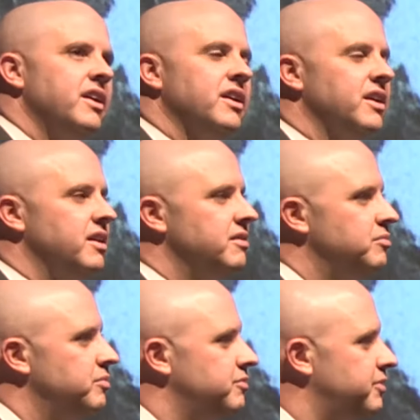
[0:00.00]
uh,
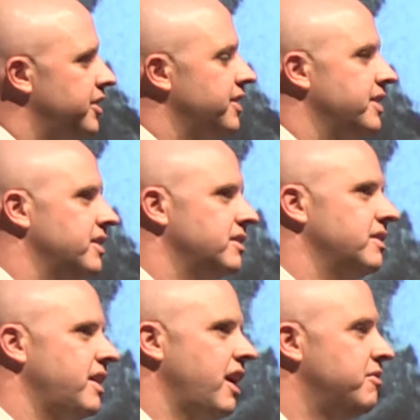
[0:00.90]
very uh,
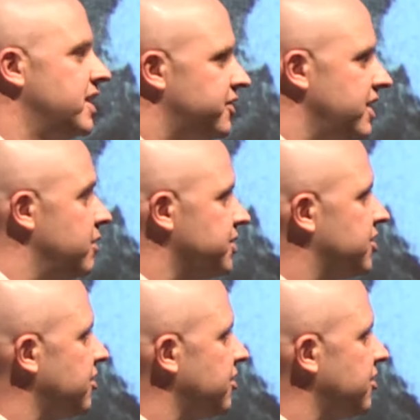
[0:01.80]
evident that he was